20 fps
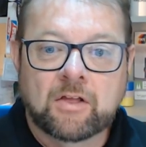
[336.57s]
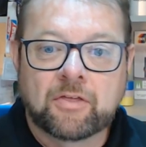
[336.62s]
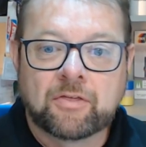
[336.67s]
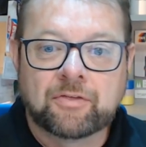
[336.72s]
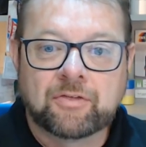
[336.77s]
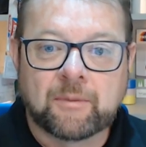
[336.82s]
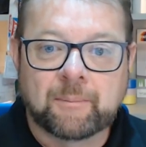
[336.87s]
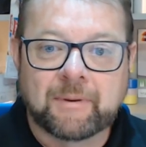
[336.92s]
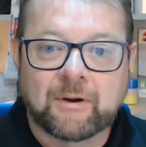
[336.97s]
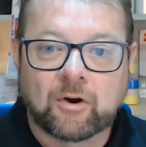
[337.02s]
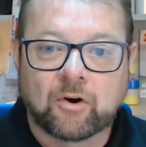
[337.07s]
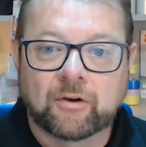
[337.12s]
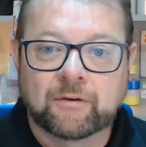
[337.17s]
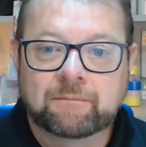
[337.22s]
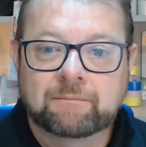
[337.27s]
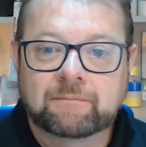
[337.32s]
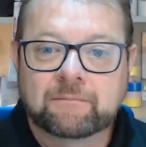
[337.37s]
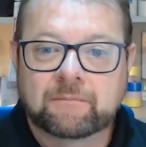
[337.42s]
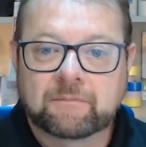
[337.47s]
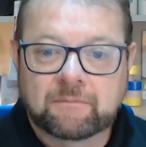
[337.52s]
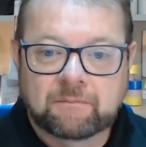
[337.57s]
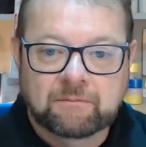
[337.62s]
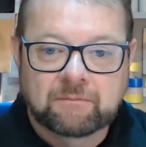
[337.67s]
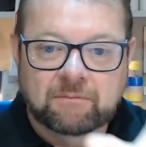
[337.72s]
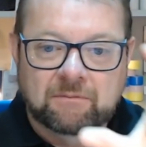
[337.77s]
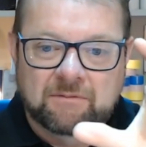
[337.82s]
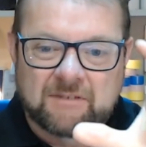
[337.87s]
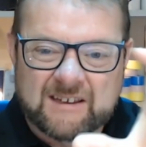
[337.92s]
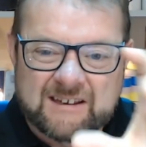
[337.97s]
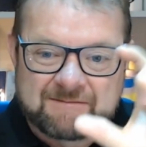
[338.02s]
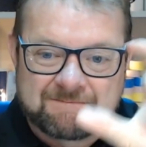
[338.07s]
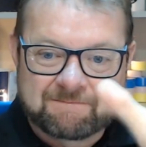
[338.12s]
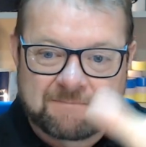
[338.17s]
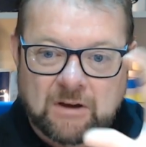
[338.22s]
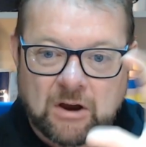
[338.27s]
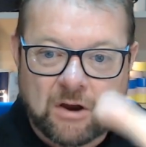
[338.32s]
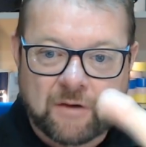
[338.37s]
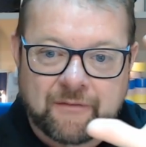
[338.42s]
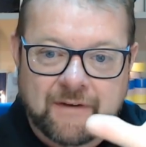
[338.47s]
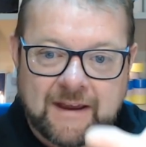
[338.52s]
bit on, the
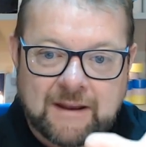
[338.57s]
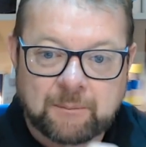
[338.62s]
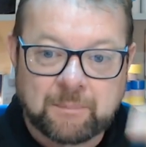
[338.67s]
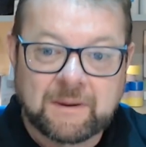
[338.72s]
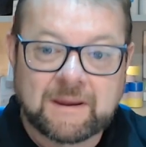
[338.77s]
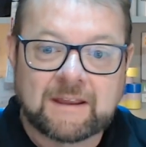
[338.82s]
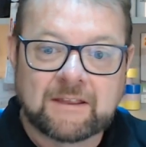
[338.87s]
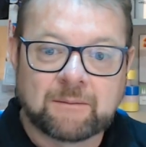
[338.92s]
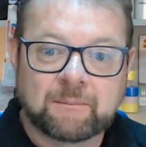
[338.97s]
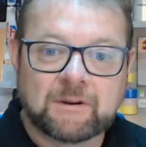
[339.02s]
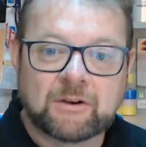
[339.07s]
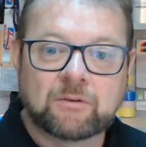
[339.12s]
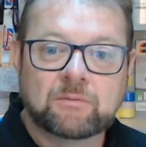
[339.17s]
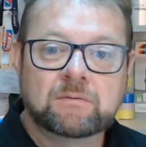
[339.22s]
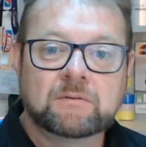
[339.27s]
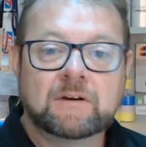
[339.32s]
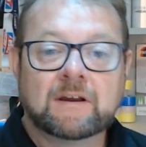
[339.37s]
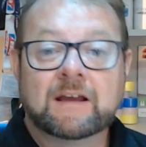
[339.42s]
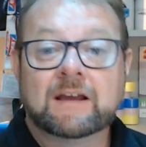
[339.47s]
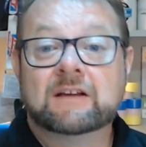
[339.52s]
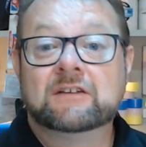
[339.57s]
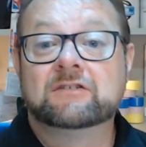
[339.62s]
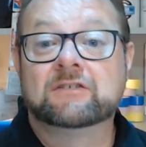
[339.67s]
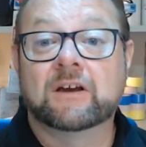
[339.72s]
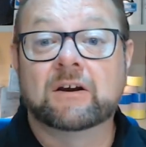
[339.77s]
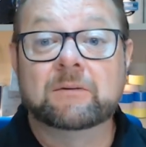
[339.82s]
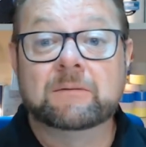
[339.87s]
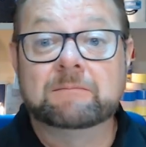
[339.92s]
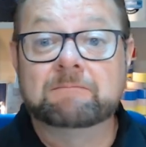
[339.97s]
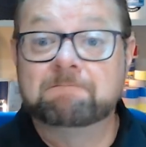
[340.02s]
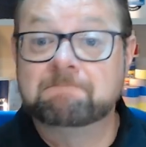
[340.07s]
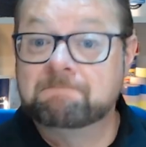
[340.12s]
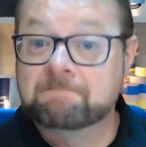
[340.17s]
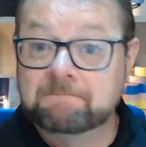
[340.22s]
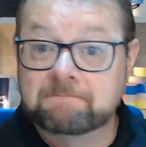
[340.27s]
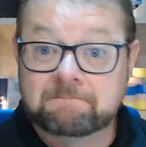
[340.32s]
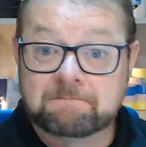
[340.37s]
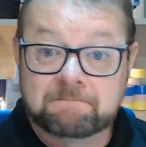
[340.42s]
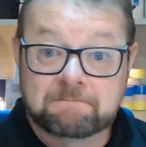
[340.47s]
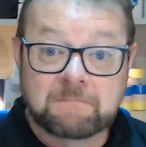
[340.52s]
overhead bit in the middle. So,
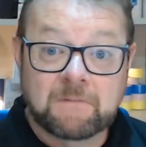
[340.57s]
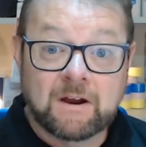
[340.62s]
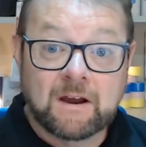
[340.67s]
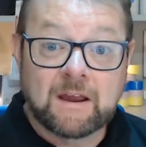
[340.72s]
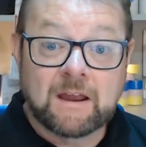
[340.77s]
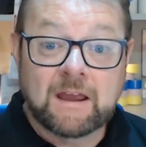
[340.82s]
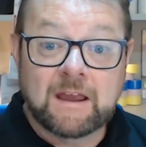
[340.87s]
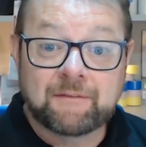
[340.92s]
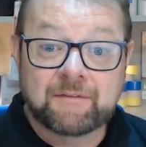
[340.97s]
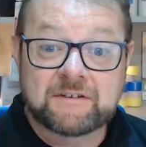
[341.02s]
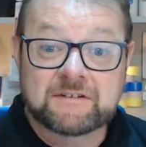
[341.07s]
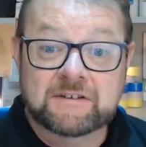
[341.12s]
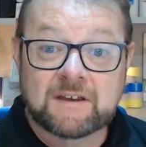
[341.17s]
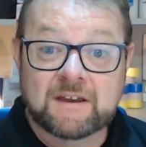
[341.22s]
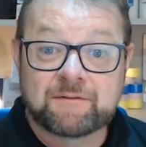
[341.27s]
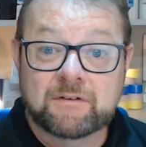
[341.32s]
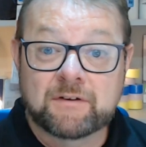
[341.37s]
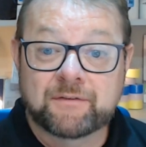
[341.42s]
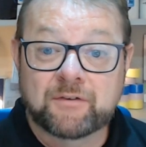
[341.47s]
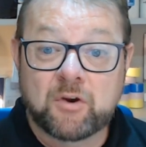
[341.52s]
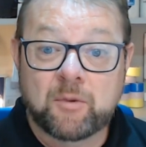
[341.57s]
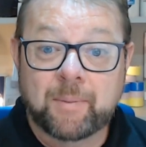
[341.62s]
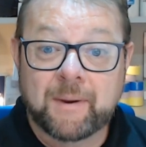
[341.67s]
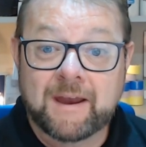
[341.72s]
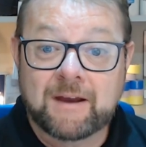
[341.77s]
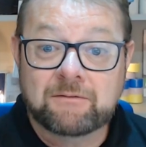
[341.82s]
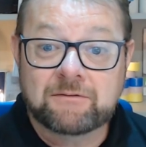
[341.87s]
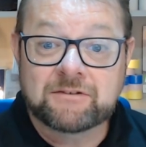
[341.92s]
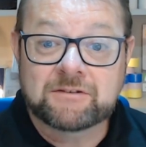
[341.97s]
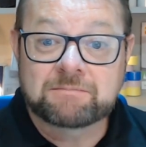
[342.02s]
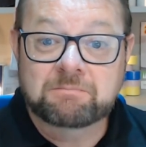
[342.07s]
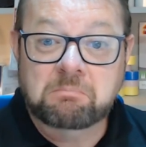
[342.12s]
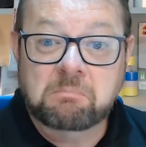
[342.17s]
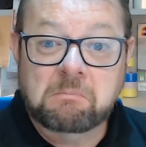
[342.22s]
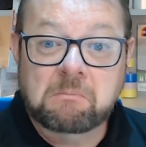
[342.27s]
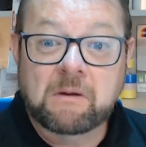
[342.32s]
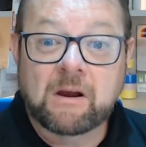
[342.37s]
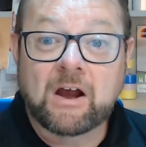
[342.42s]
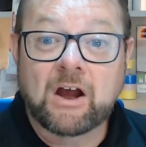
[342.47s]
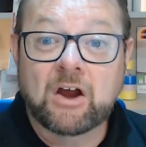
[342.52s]
if it saved you a few pounds,
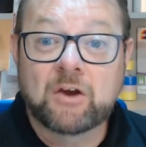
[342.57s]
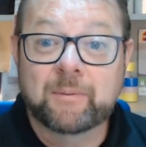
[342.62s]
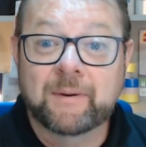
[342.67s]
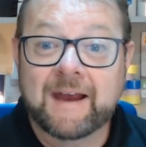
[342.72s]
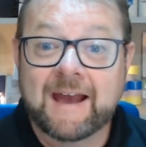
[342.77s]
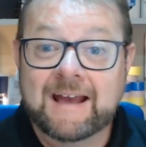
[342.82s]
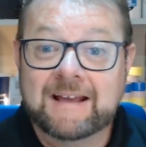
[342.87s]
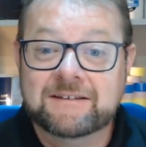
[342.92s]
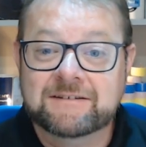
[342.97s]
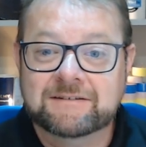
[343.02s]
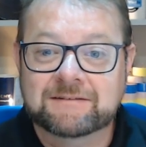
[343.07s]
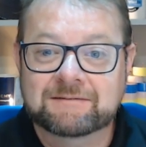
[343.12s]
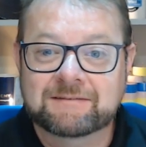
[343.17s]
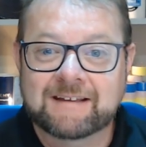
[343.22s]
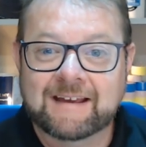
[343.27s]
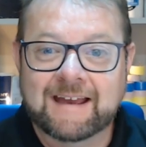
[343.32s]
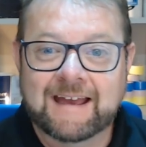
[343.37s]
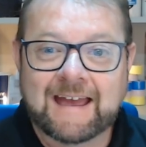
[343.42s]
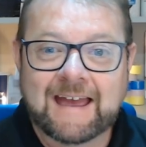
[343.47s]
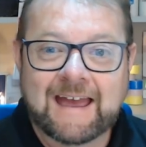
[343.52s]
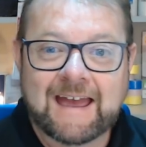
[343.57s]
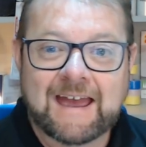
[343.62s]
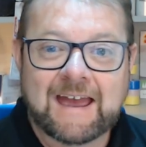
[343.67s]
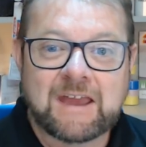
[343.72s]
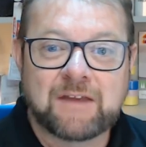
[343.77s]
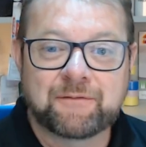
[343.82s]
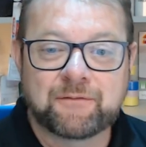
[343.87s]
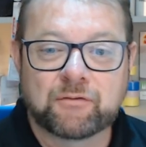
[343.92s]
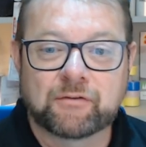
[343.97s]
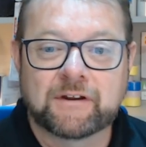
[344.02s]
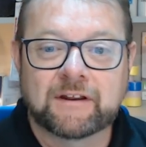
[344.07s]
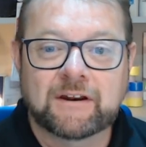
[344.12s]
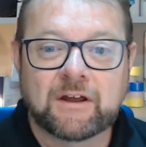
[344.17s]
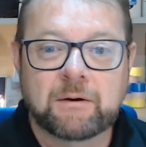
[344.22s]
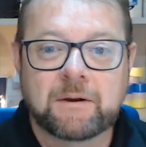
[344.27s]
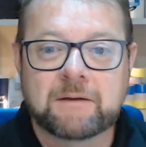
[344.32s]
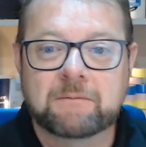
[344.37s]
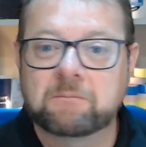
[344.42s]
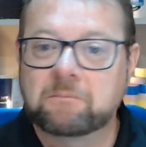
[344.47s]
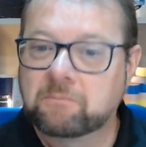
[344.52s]
I hope it has. If you already know
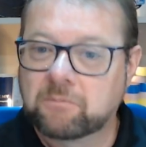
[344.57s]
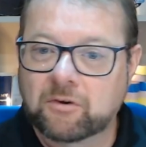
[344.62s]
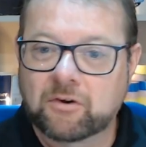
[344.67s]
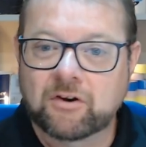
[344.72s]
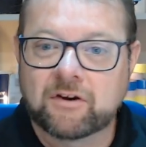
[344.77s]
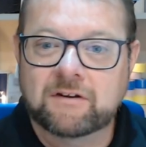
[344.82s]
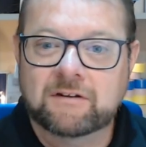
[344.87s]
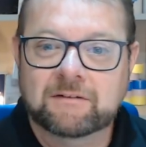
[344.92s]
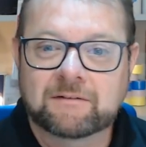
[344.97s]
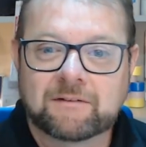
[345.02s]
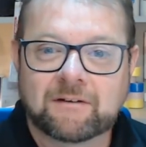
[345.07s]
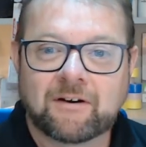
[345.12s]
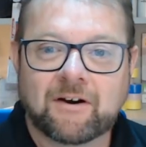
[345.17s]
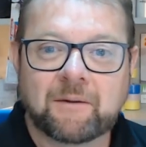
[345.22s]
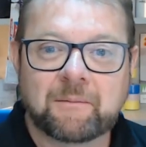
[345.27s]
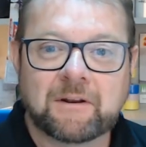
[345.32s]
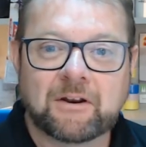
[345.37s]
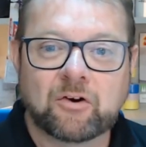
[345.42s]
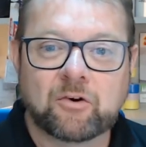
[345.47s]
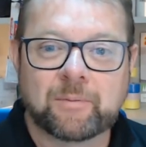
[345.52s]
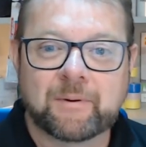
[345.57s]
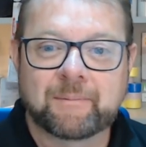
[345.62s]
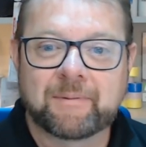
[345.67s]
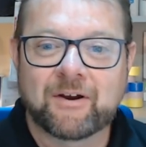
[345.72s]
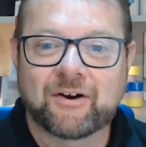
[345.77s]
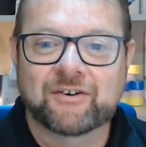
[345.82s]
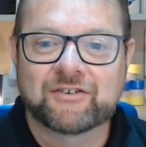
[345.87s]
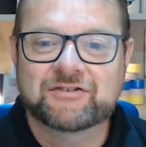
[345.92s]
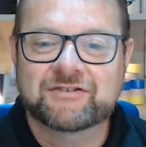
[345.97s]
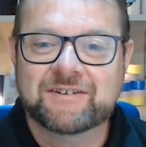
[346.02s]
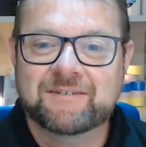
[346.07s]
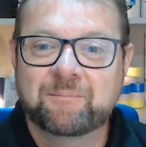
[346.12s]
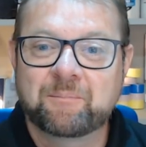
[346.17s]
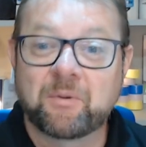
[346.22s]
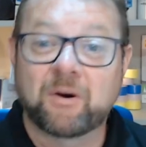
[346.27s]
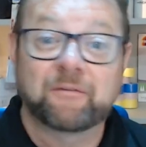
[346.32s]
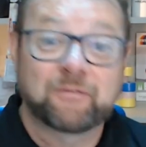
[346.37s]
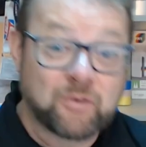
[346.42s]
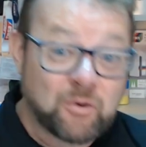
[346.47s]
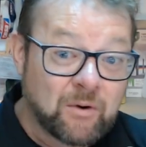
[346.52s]
it, good. I'm a little bit behind you,
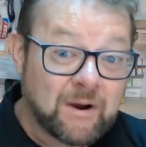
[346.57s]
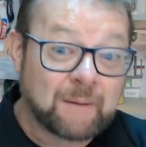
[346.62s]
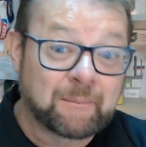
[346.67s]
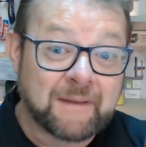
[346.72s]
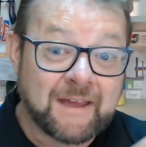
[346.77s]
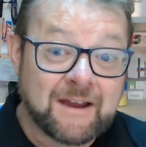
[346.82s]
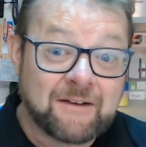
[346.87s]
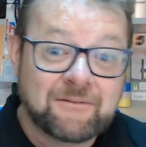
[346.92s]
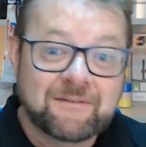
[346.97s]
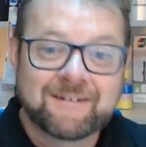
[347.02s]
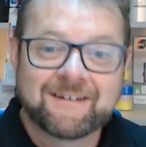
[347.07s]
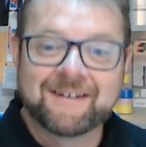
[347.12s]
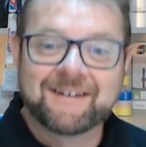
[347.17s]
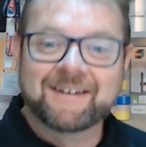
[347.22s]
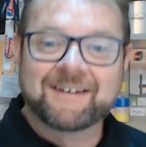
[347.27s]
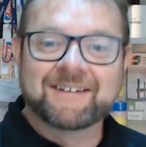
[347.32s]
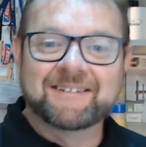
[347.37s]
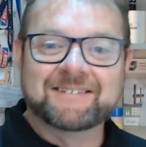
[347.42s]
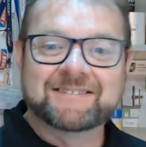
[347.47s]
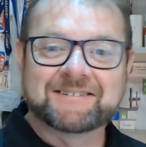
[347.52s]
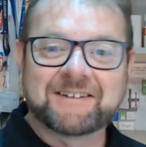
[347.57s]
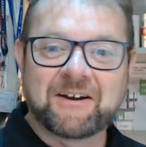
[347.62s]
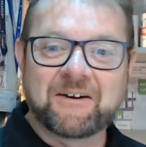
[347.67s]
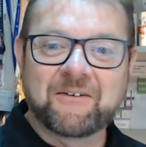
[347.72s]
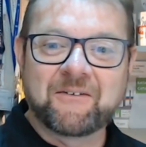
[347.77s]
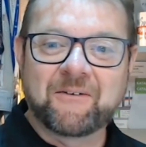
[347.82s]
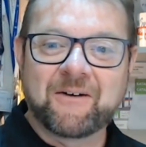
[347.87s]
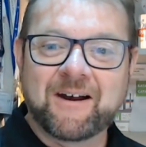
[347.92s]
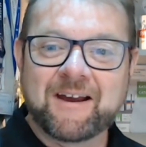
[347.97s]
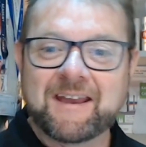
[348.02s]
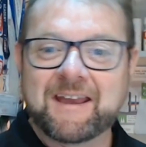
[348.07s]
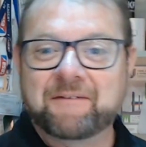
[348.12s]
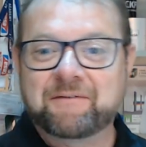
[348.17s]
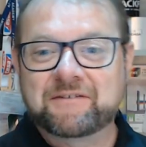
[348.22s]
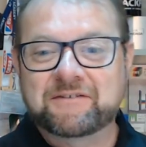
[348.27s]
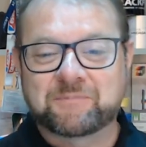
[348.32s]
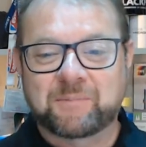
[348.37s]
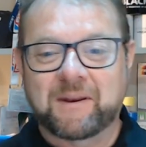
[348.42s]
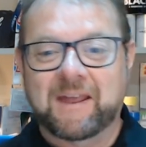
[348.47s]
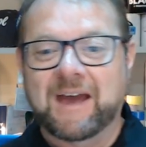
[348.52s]
but I've caught up now. So, if
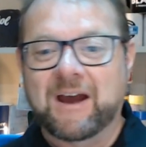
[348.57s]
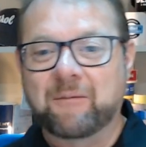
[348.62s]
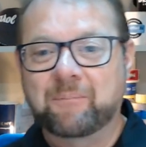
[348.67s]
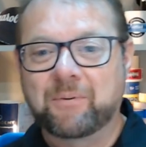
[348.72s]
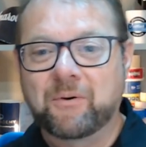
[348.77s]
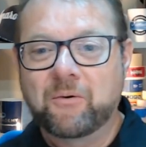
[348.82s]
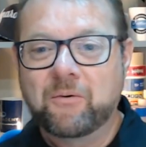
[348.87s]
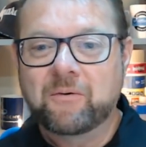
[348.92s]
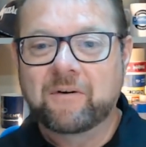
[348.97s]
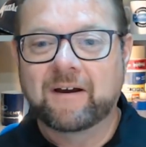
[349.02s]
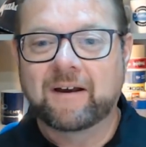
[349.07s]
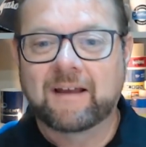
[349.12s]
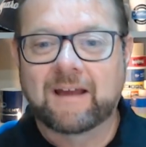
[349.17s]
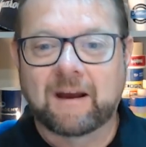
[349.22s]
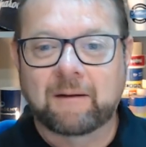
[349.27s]
it's been helpful, if